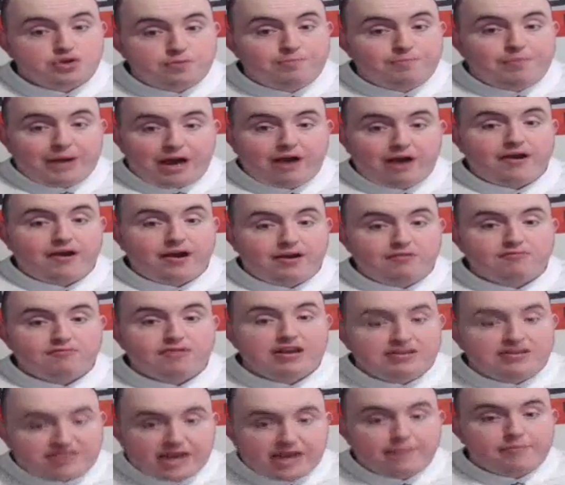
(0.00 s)
Berry
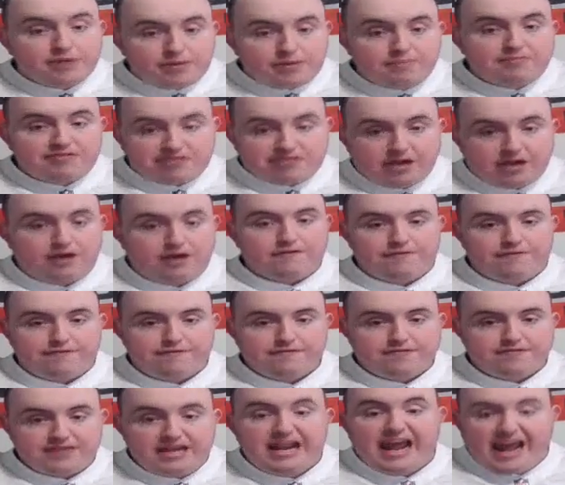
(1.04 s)
redeemed himself
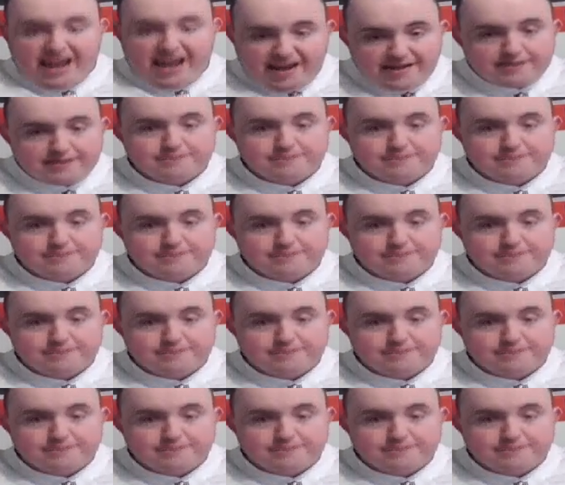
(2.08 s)
today.